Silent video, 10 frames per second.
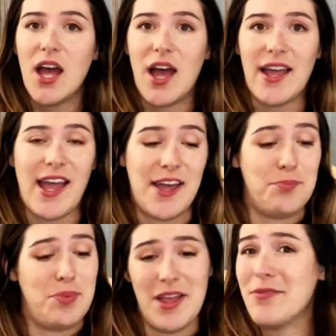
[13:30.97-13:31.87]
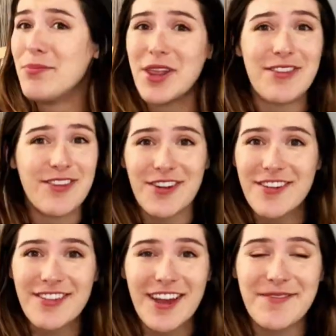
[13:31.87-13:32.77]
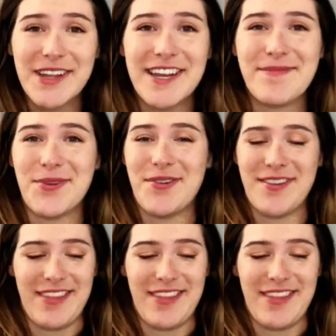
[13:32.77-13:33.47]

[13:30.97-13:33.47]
I had blood blisters on my nipples.